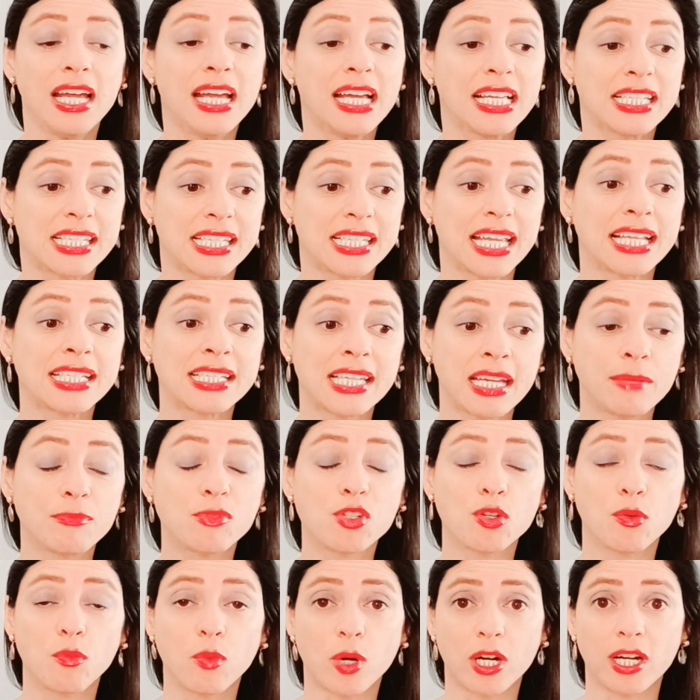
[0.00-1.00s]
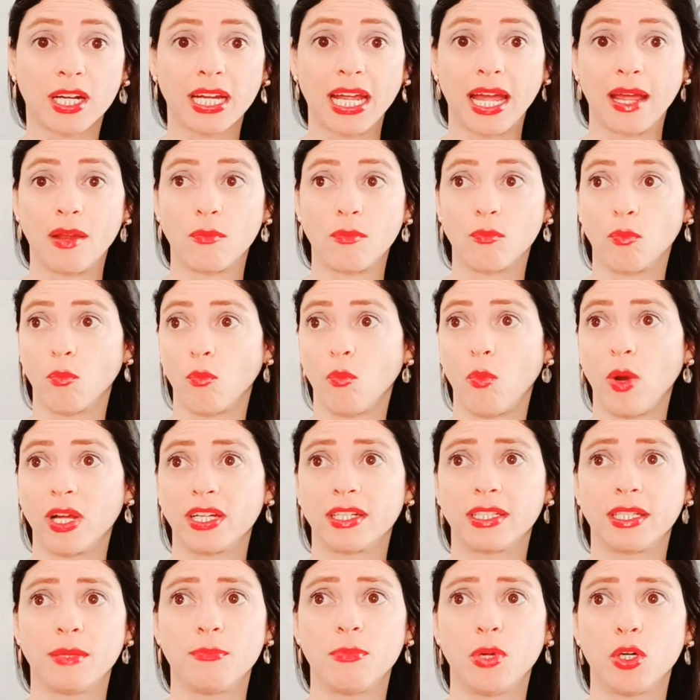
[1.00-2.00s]
Sends him to work at one
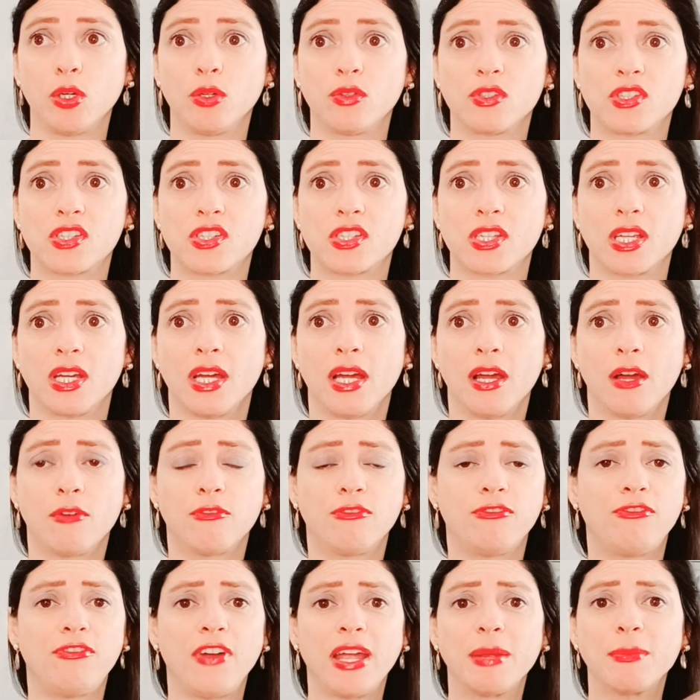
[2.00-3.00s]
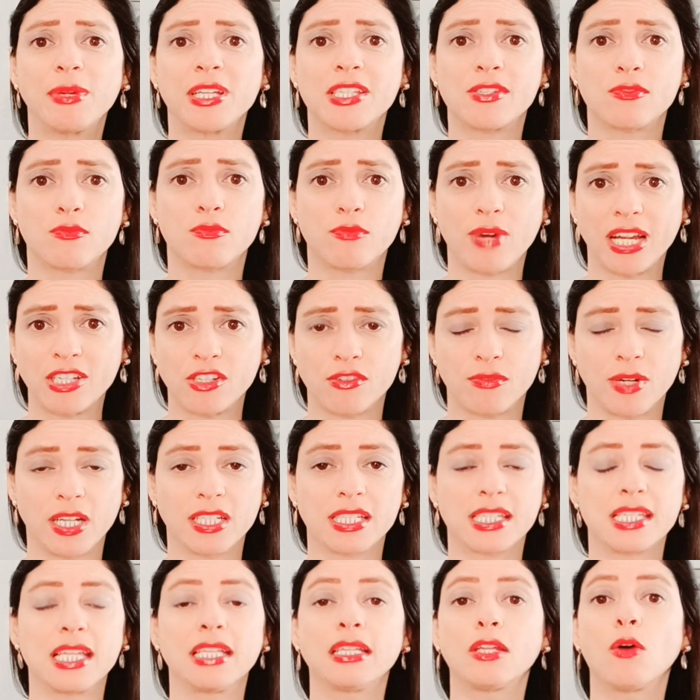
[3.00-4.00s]
of the most famous
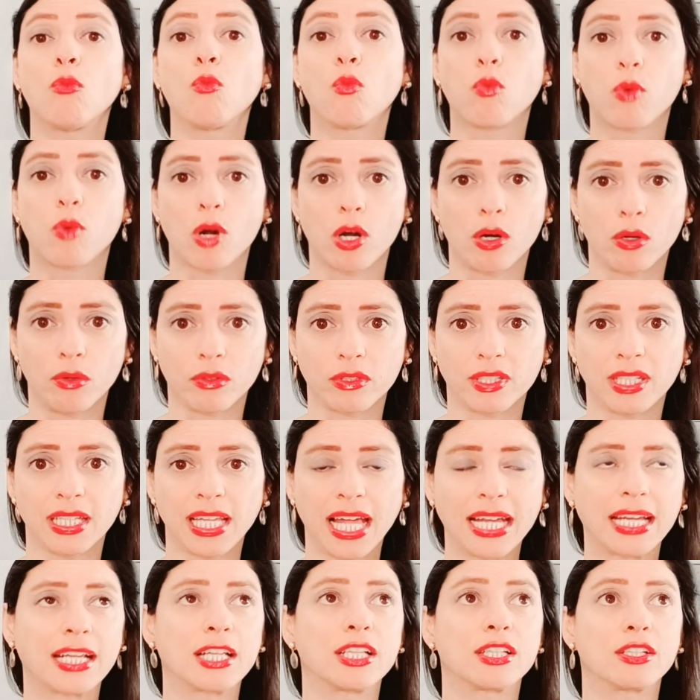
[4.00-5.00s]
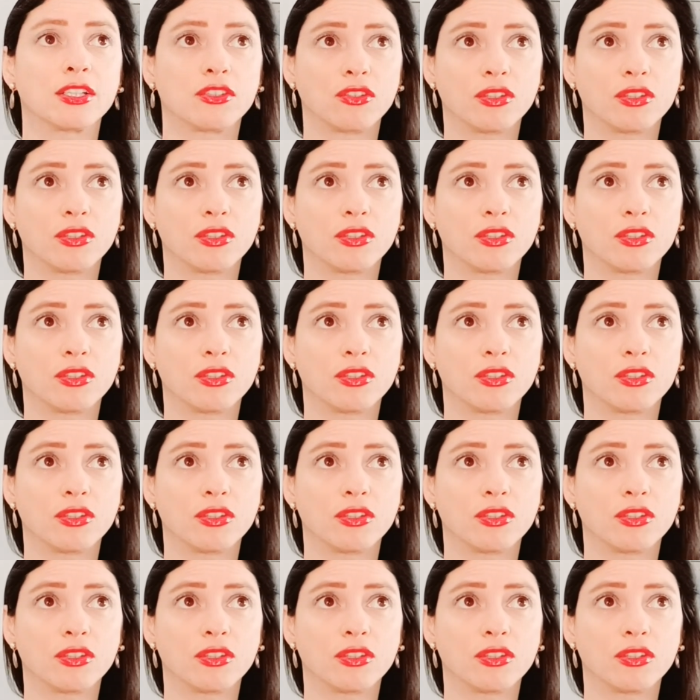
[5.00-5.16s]
restaurants in the world, like